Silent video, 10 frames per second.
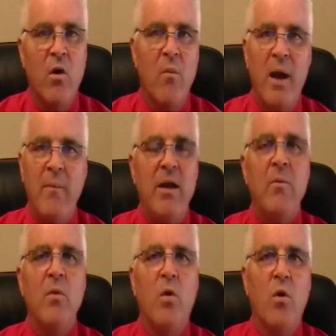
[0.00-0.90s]
or maybe
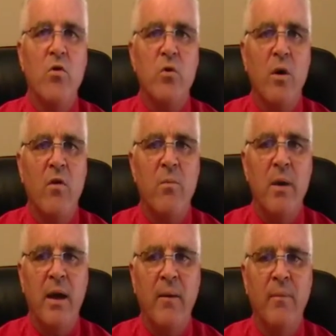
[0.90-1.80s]
even the horse trail at the
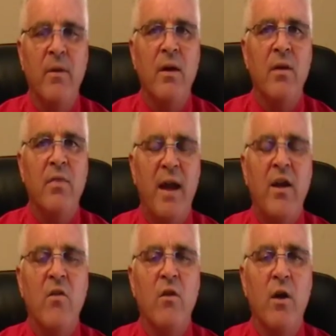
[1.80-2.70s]
bee.
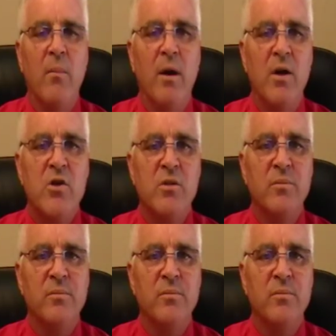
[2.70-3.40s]
Thank you very much.